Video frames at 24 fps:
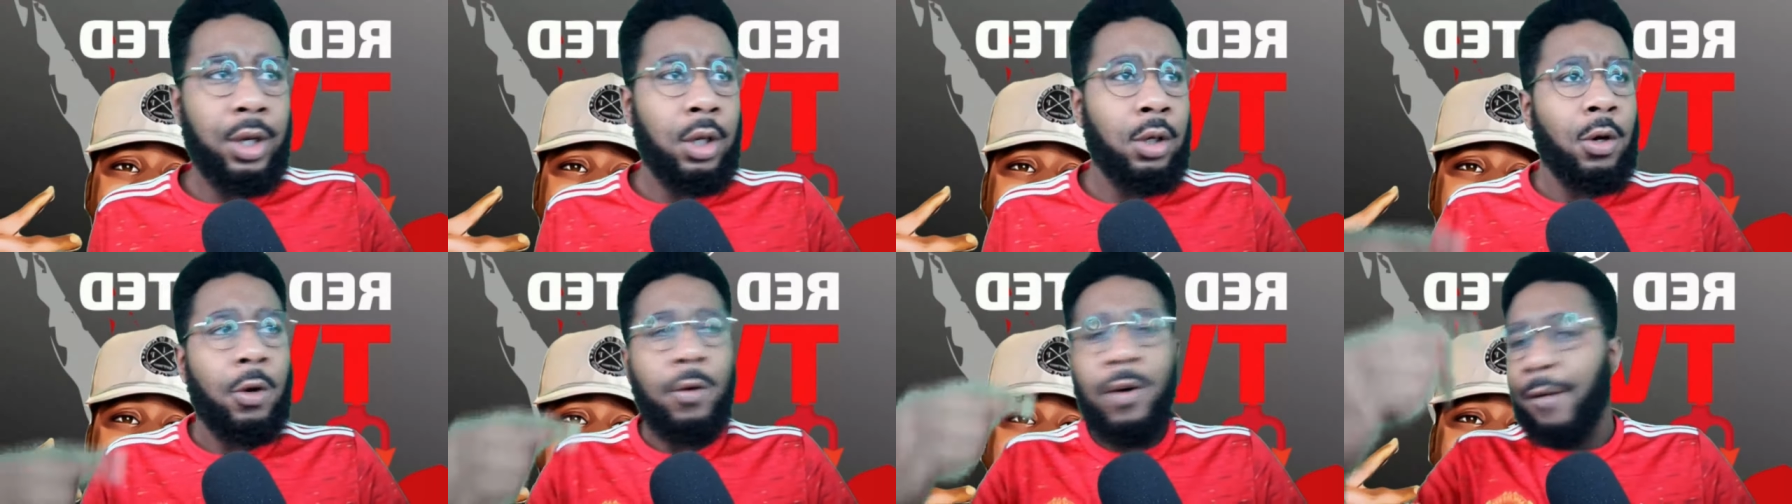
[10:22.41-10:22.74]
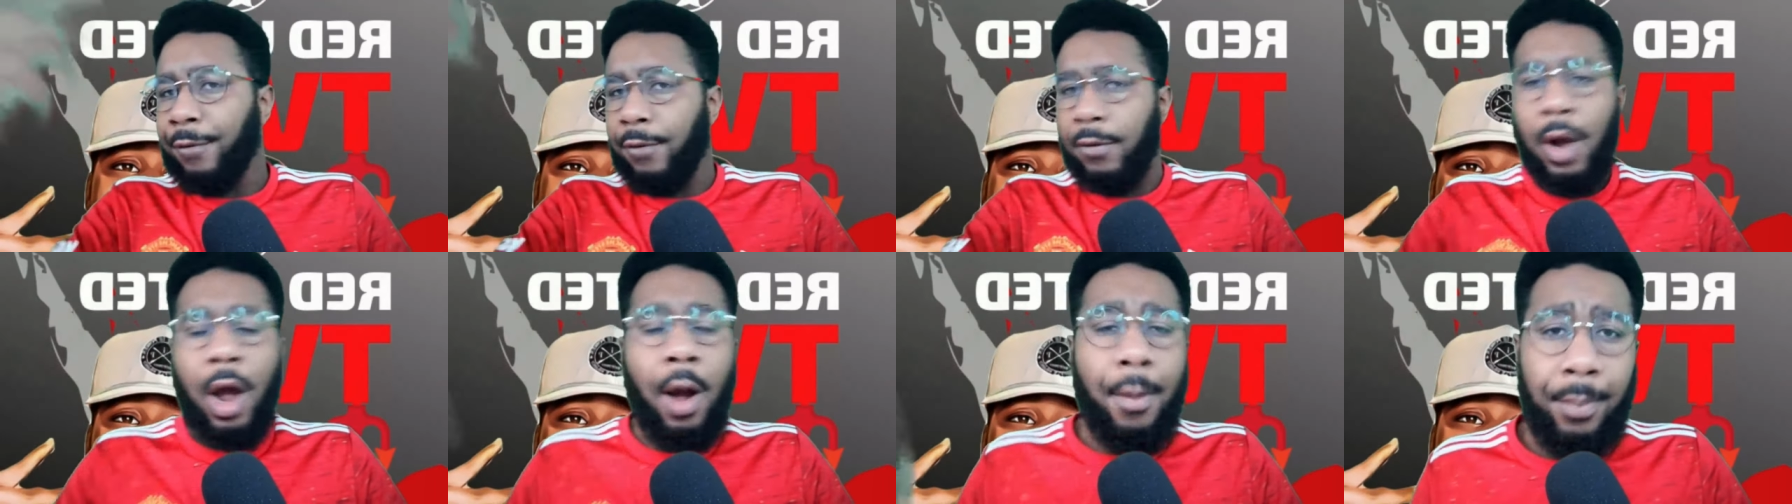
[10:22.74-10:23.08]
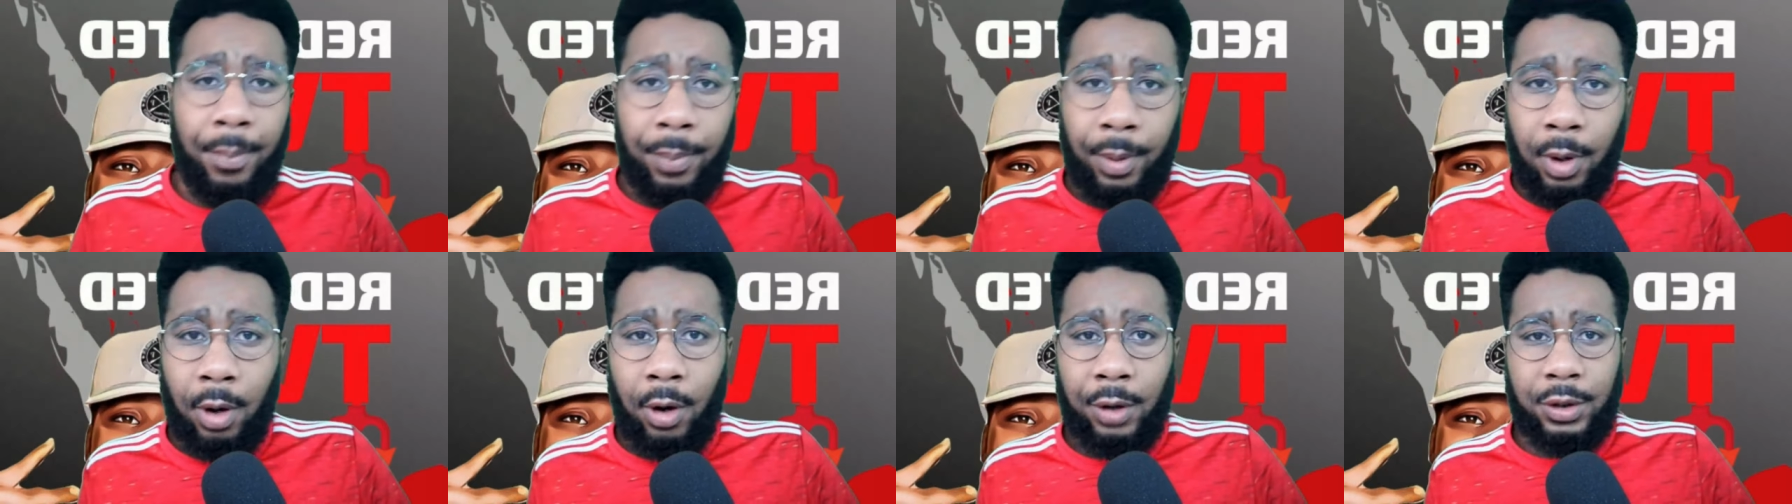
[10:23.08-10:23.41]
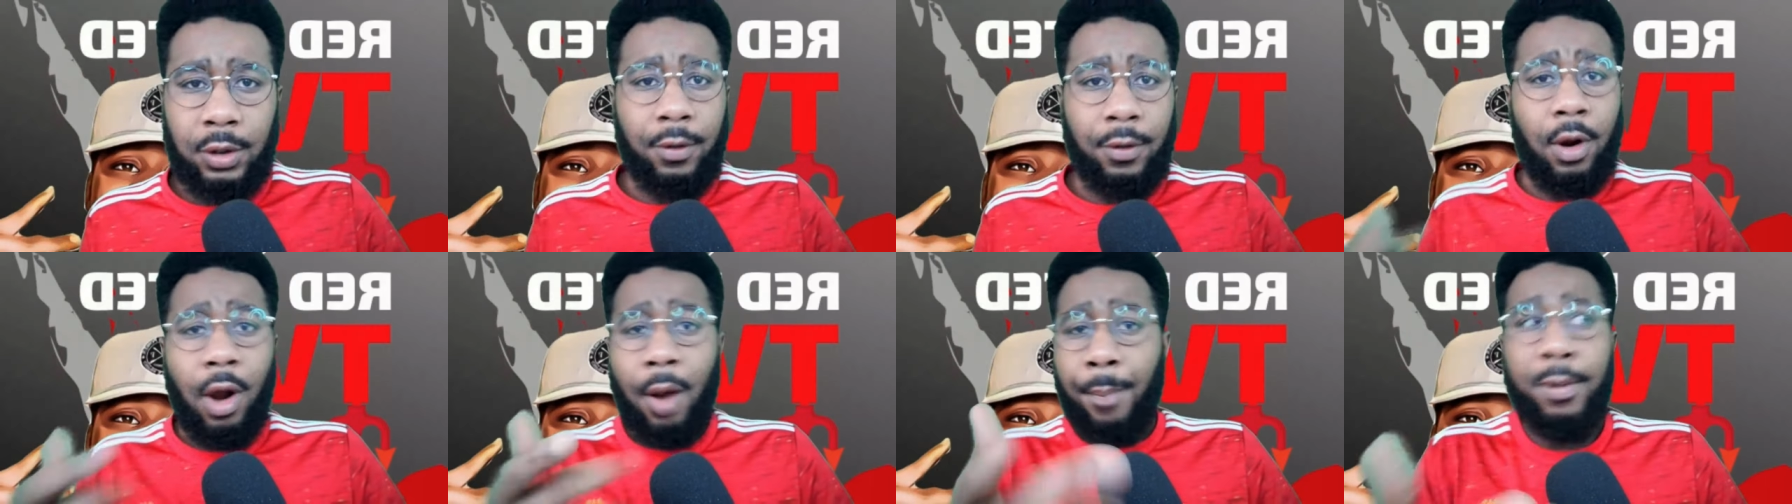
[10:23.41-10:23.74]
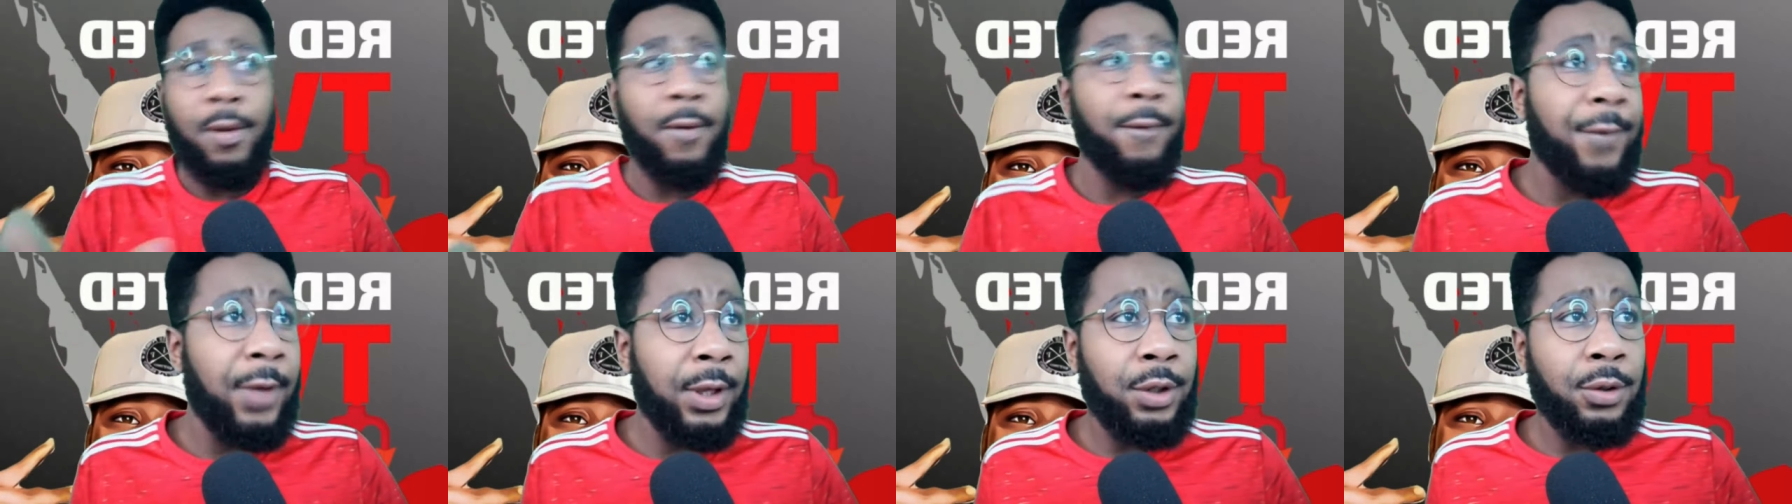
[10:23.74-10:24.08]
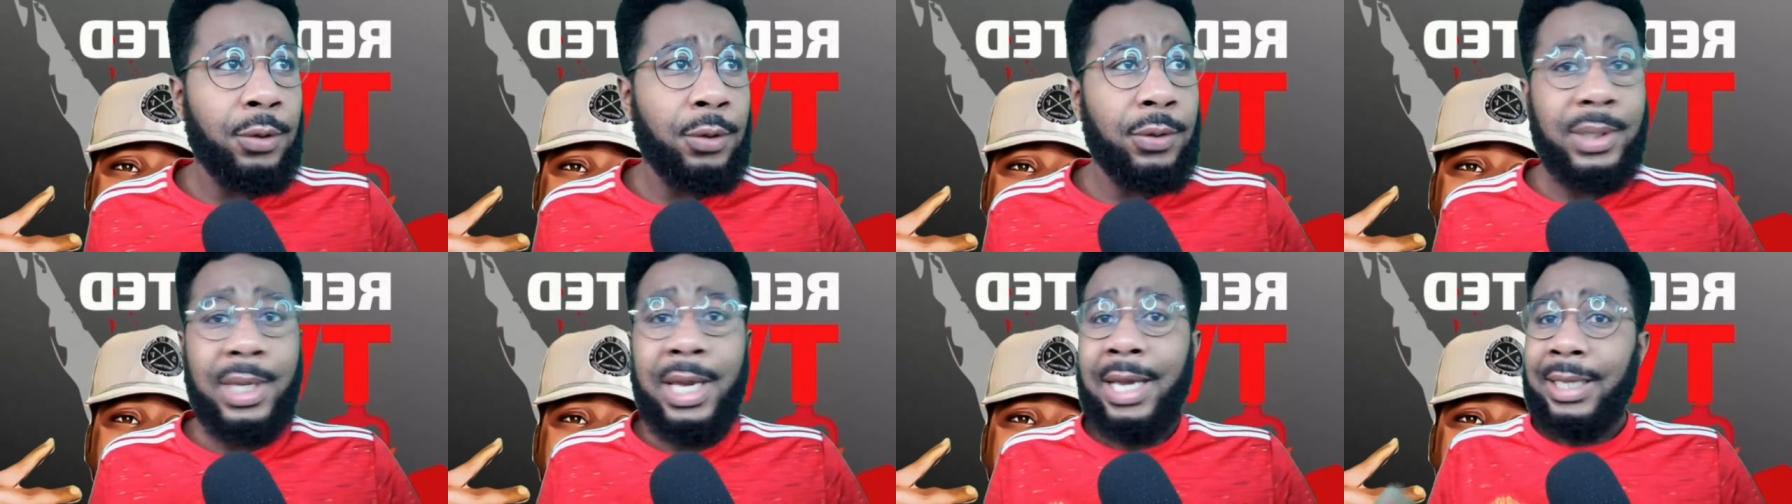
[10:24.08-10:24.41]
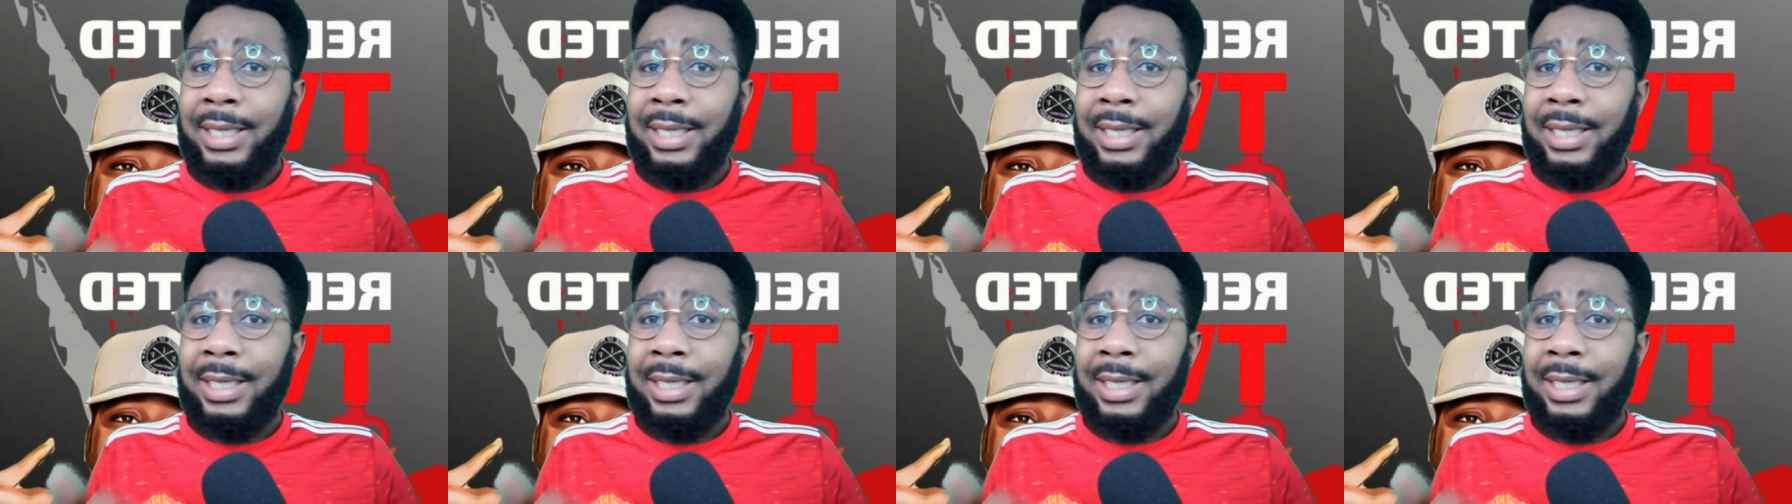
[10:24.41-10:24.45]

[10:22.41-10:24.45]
You know, I've come across a couple of videos,